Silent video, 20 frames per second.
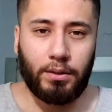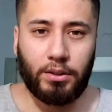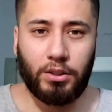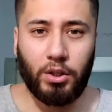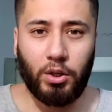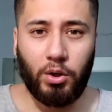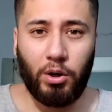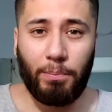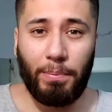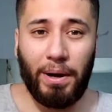
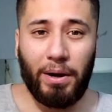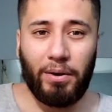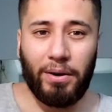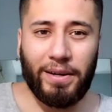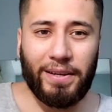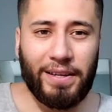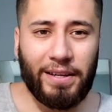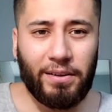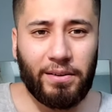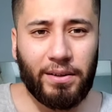So
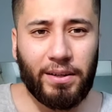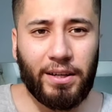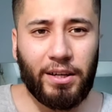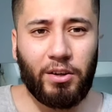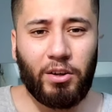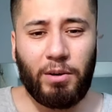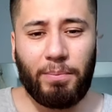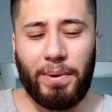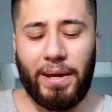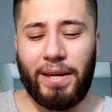about a year
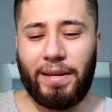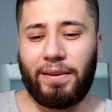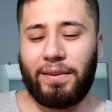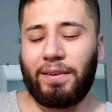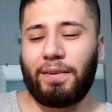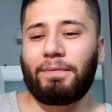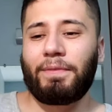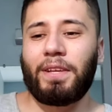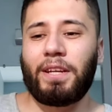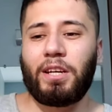ago, I made
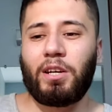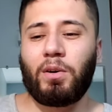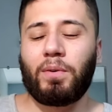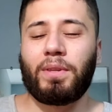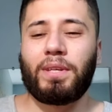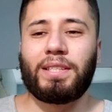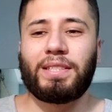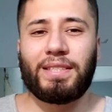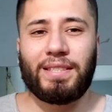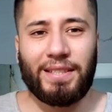a video
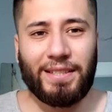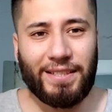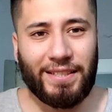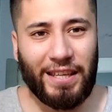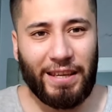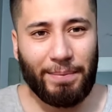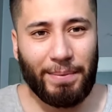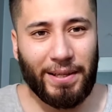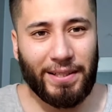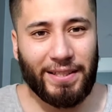on this
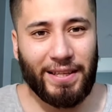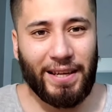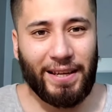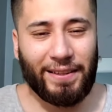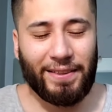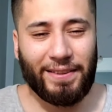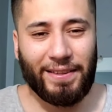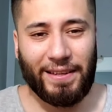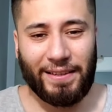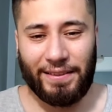same
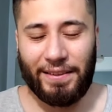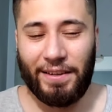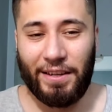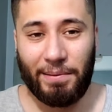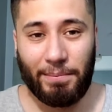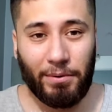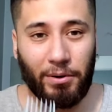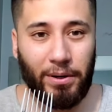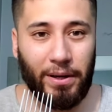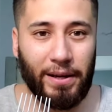exact thing, the
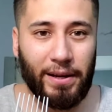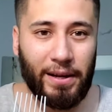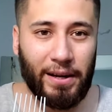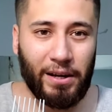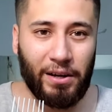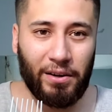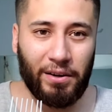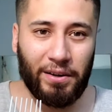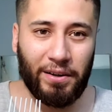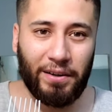number eight
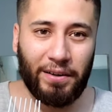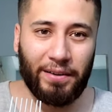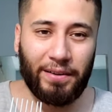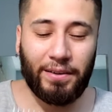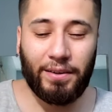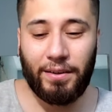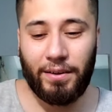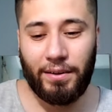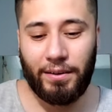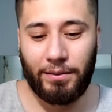
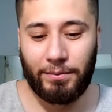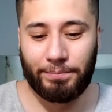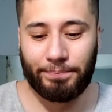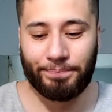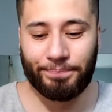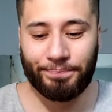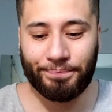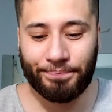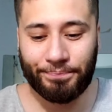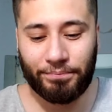haircut.
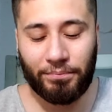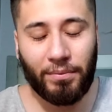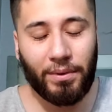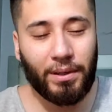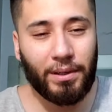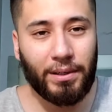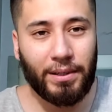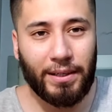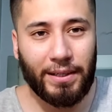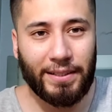Um,
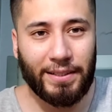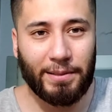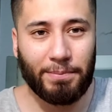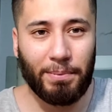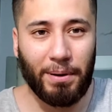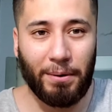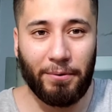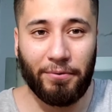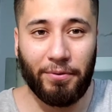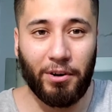it is
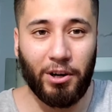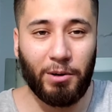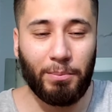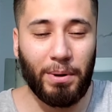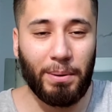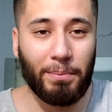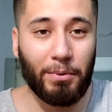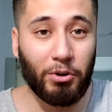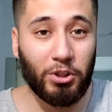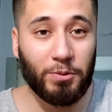by far
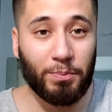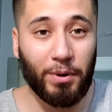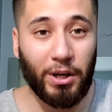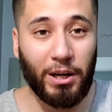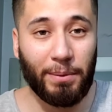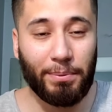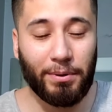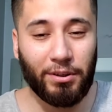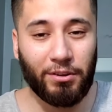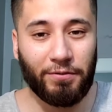my most
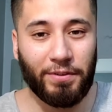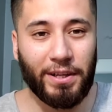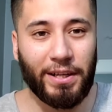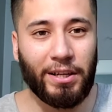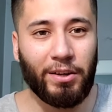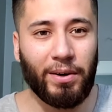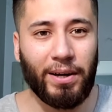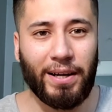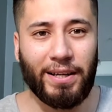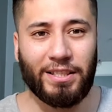popular
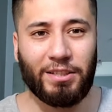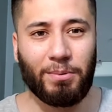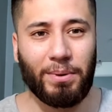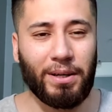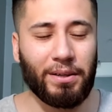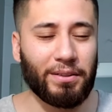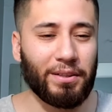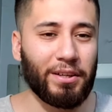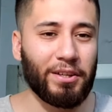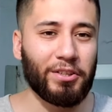video. It has
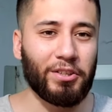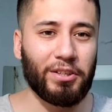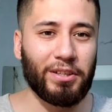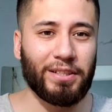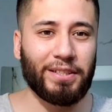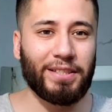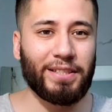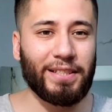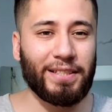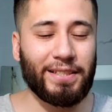around
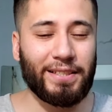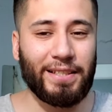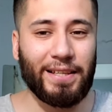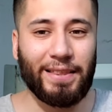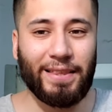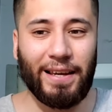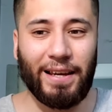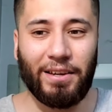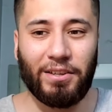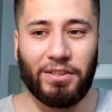
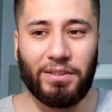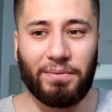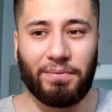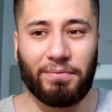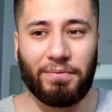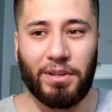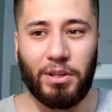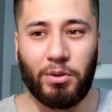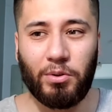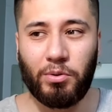
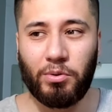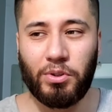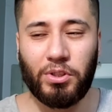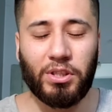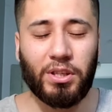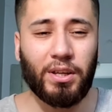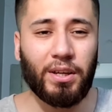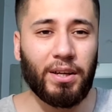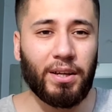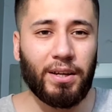160,000
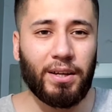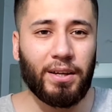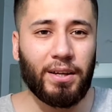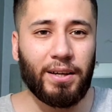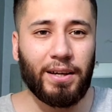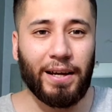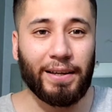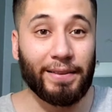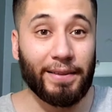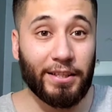views
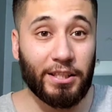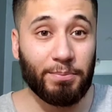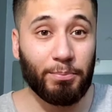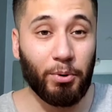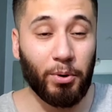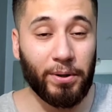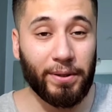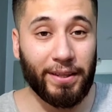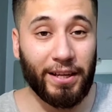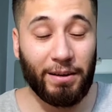at this
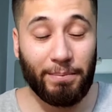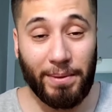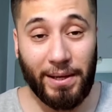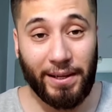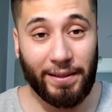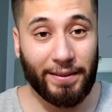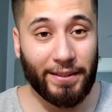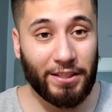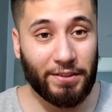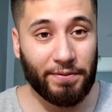point that I'm
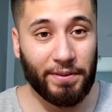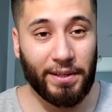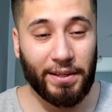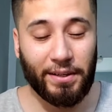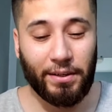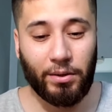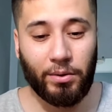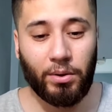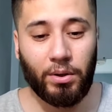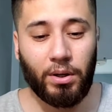making this
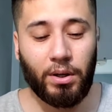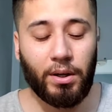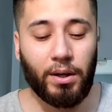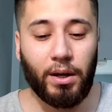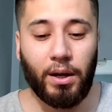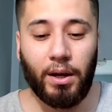video.